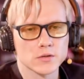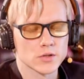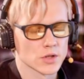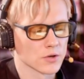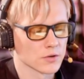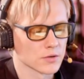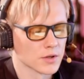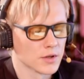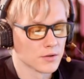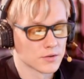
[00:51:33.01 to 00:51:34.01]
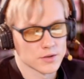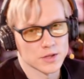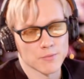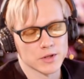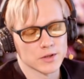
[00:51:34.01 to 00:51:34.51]
So there's
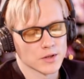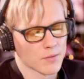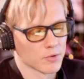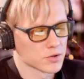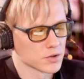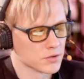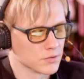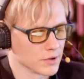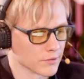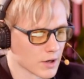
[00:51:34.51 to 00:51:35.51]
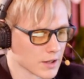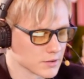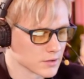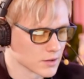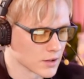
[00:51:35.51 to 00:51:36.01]
something that I'm also doing right
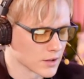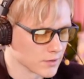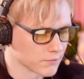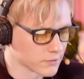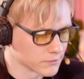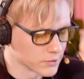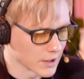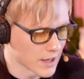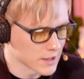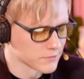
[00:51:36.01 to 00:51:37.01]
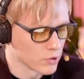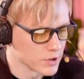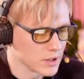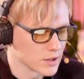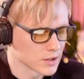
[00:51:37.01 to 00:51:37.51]
for the last 4
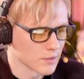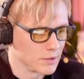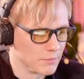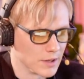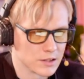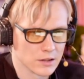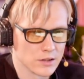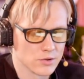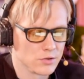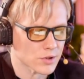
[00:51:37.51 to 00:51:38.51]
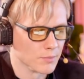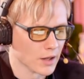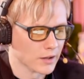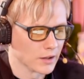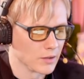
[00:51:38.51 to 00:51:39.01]
years. I've been basically
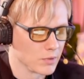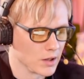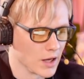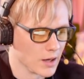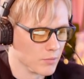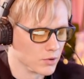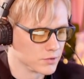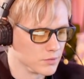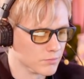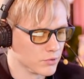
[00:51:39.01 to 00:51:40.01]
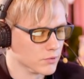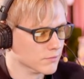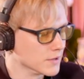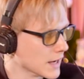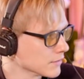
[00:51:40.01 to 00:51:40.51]
systematically being able to improve
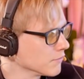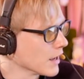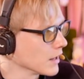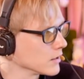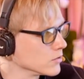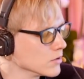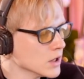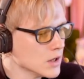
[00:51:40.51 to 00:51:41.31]
that value.